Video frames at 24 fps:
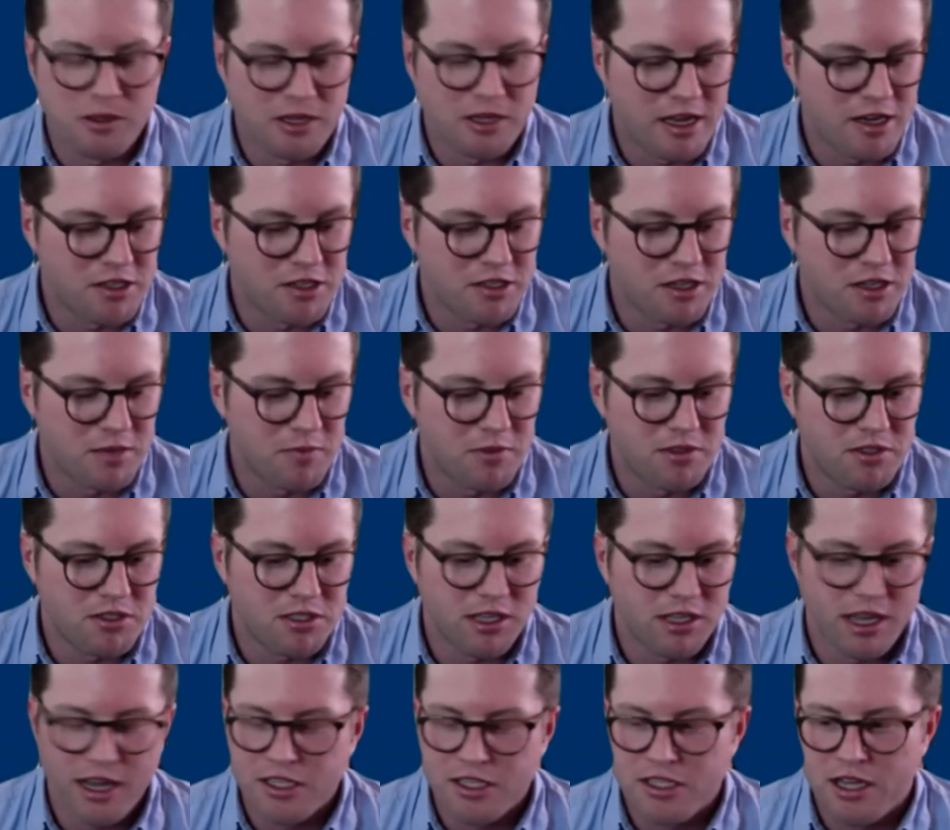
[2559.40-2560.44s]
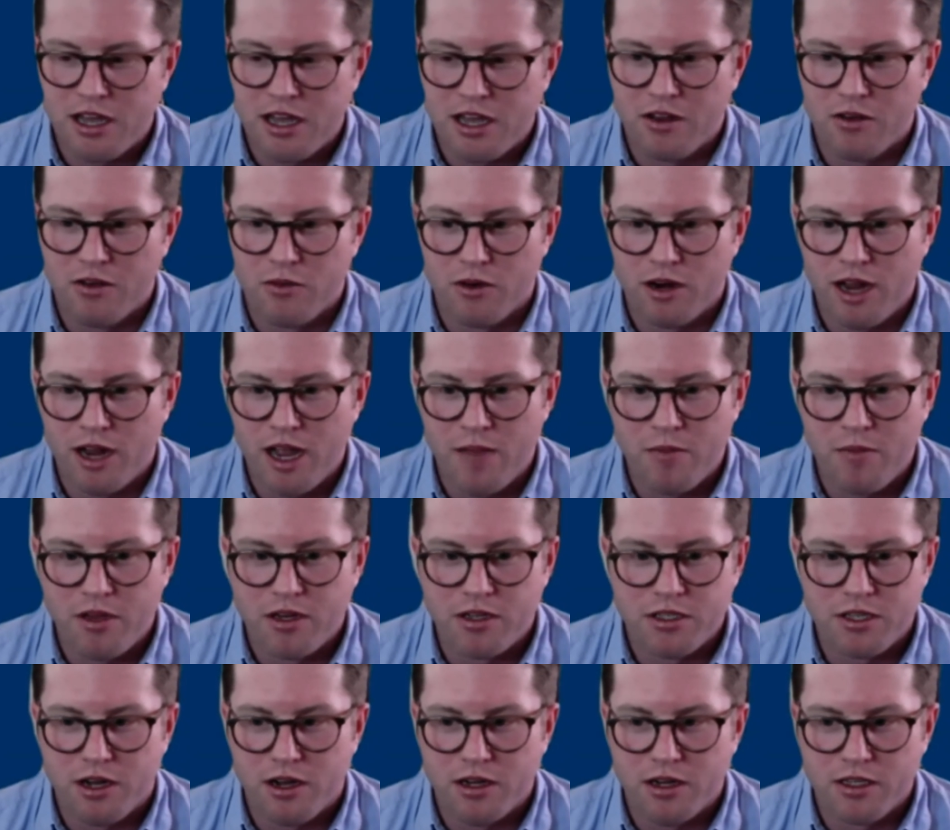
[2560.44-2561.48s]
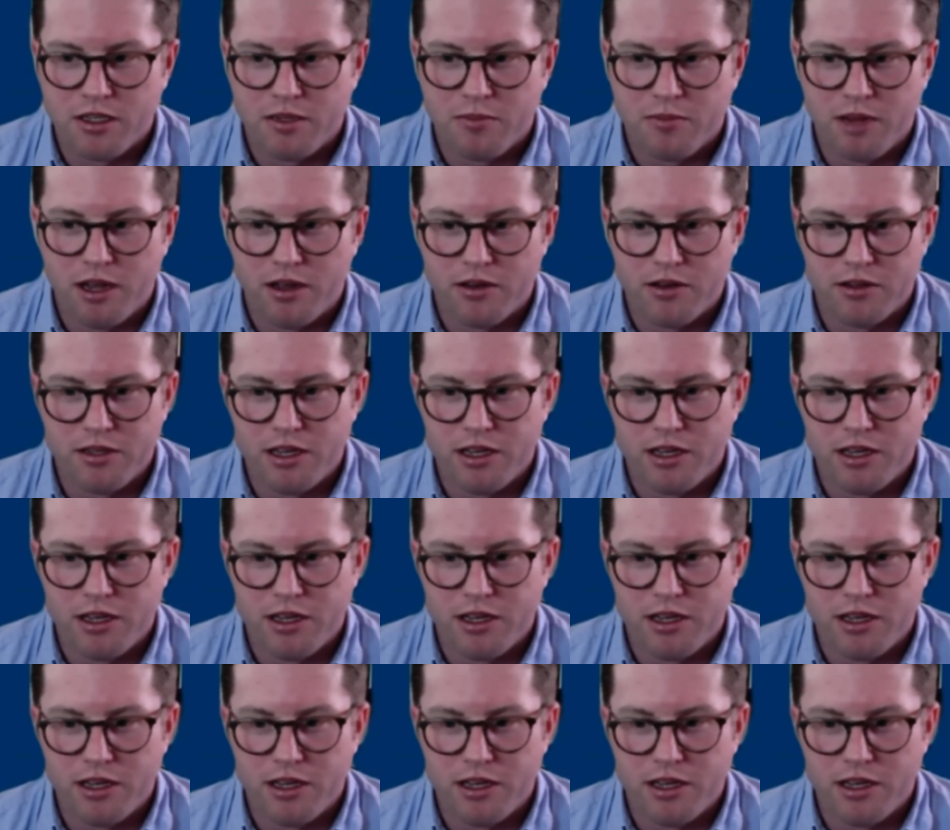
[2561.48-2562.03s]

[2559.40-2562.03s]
hit us up in the Slack channel. We're happy to talk about